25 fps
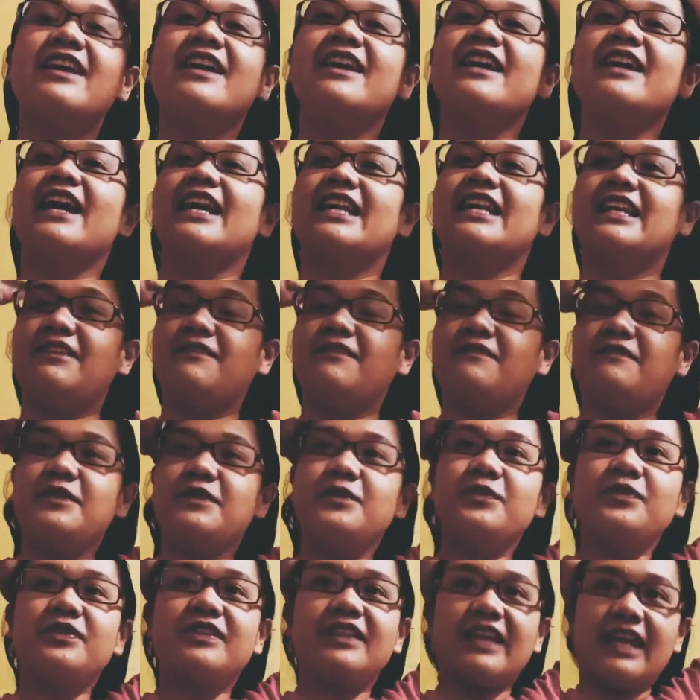And if
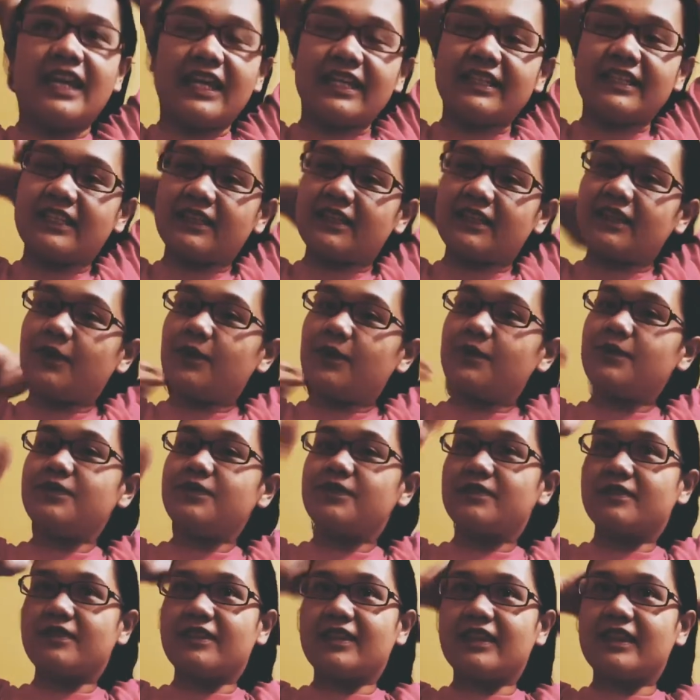you think that
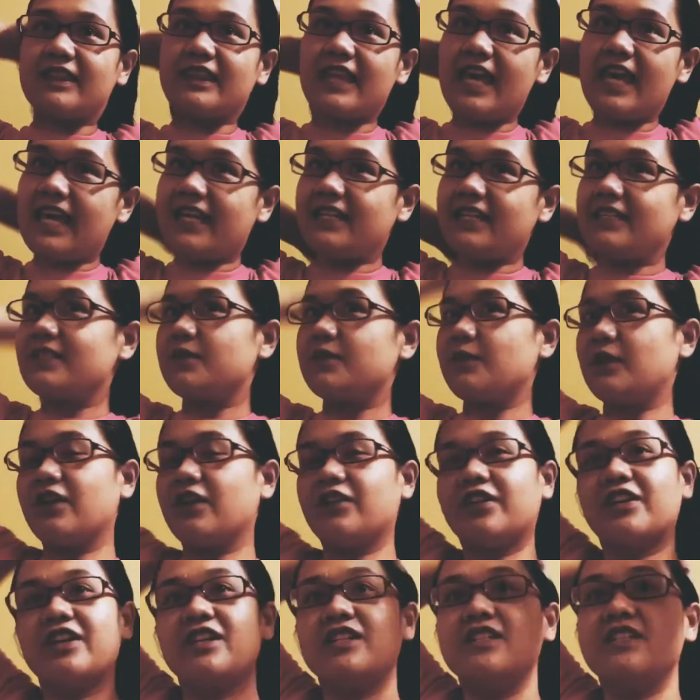those things will
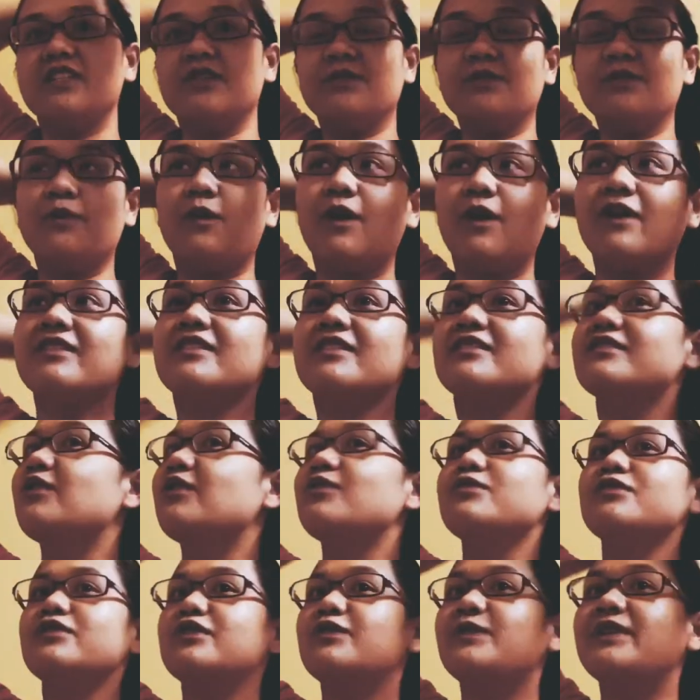hurt you, well, then
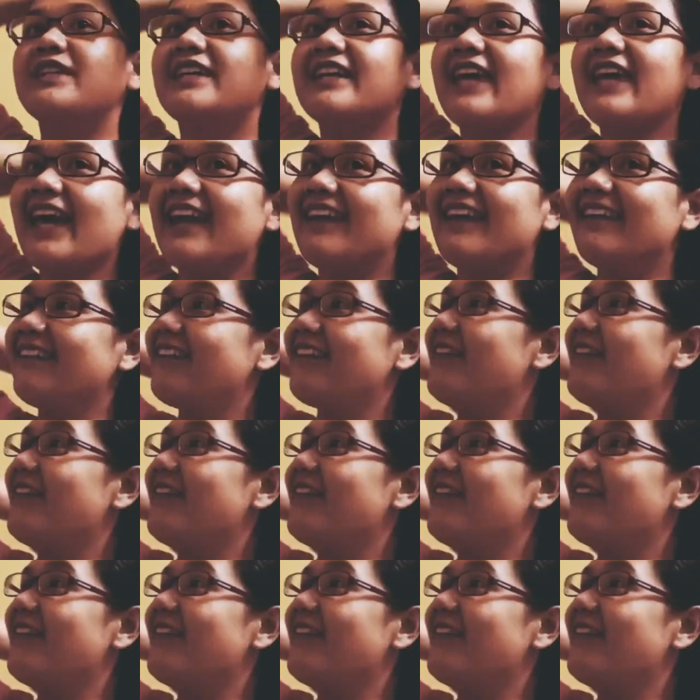don't do it again.